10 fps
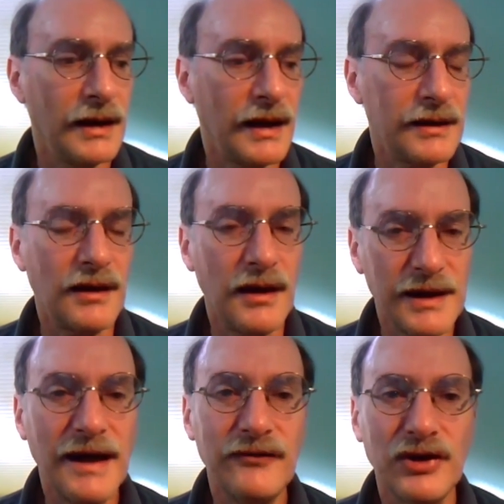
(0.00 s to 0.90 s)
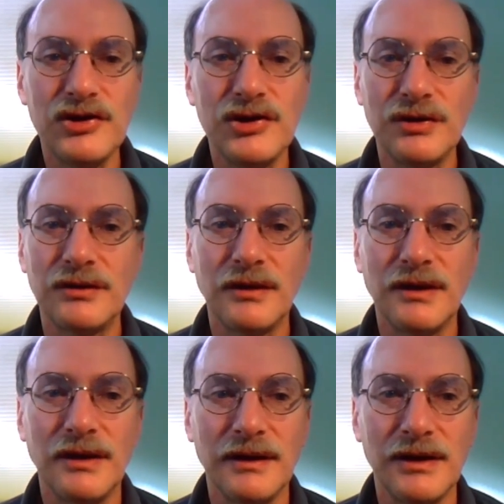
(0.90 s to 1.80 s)
And on average,
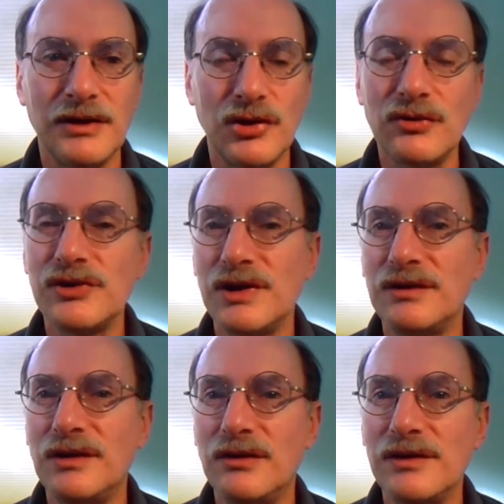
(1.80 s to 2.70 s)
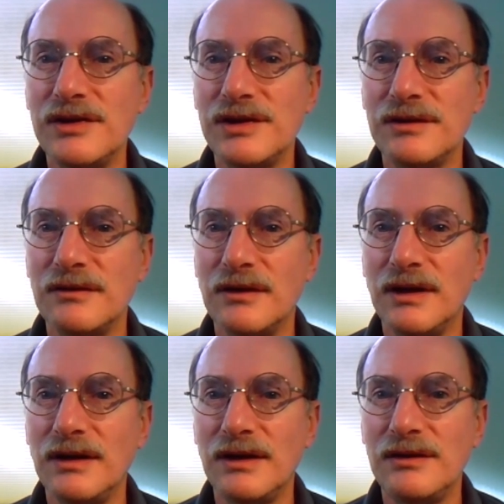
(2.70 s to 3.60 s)
it shows that there is
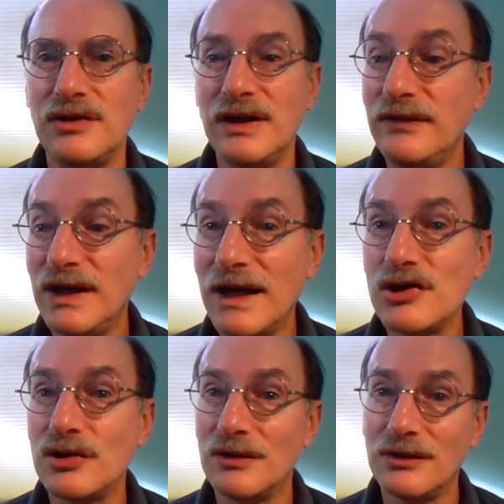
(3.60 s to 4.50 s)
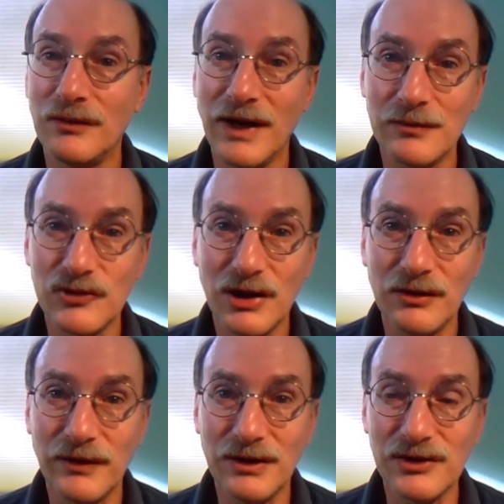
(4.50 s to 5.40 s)
a deviation in the random
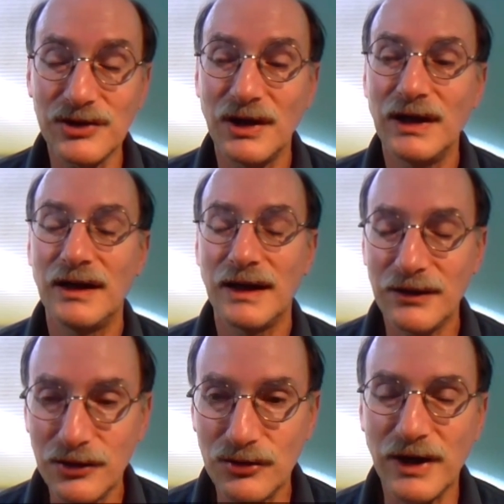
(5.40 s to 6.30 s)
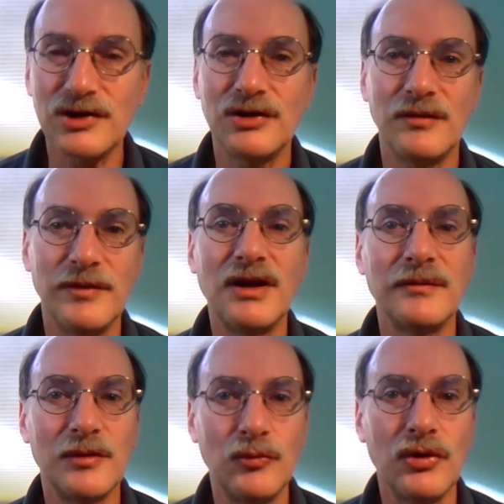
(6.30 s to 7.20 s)
generators in the direction of
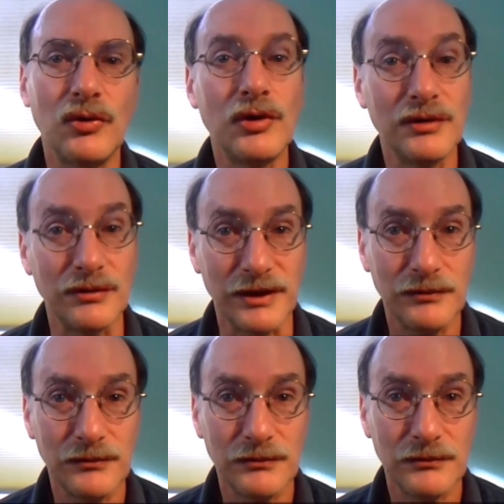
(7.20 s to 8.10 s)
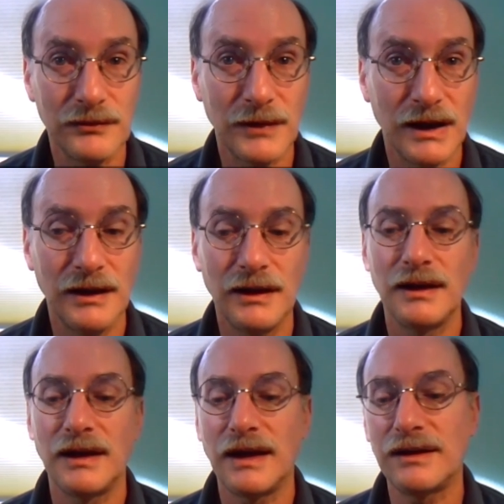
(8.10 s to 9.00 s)
becoming more orderly.
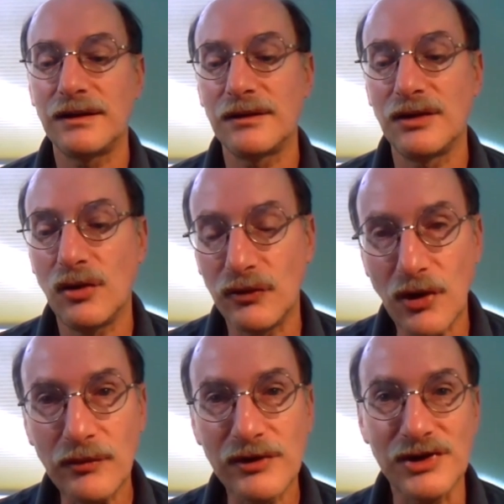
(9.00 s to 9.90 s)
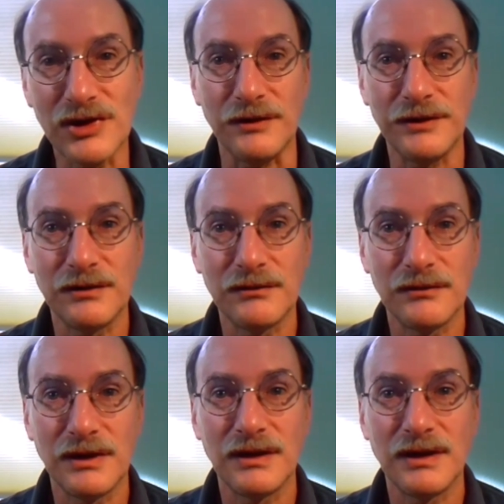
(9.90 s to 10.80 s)
And the overall result
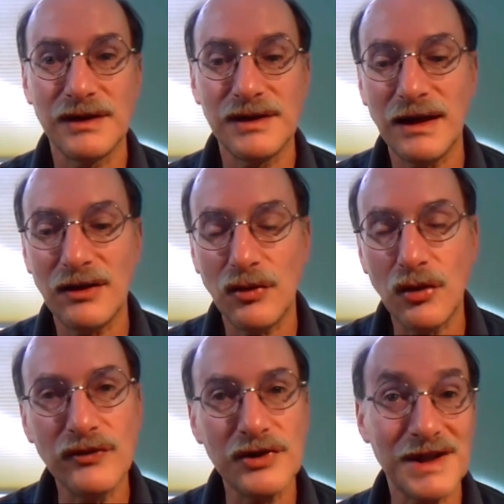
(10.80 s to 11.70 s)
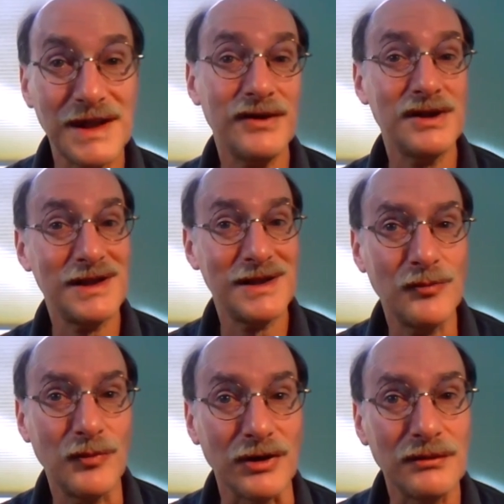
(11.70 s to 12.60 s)
is now over 7
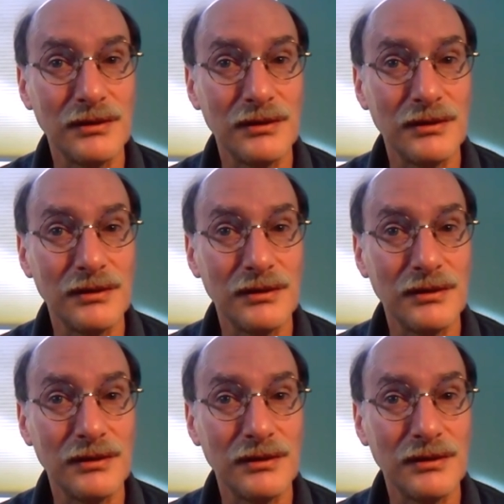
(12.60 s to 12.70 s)
sigma.